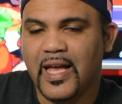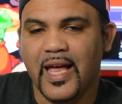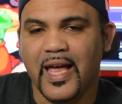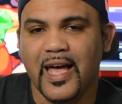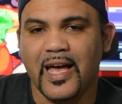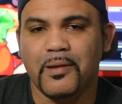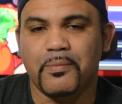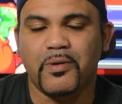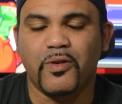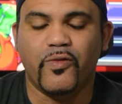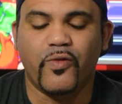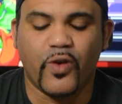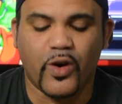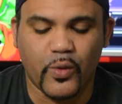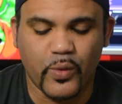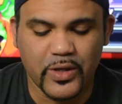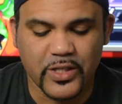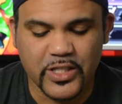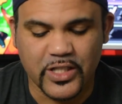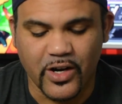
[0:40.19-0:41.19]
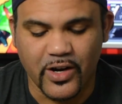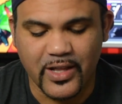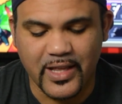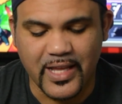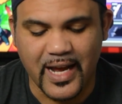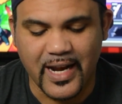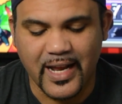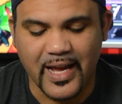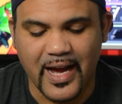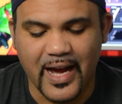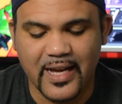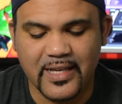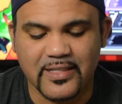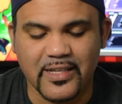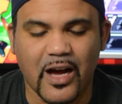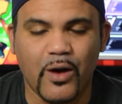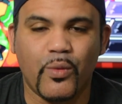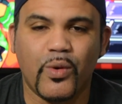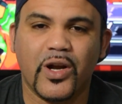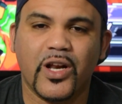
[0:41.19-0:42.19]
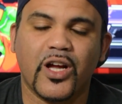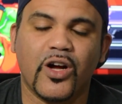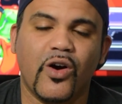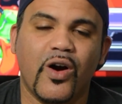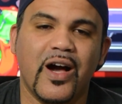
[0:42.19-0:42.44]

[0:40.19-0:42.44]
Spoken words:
And before we start that, guys, I want to go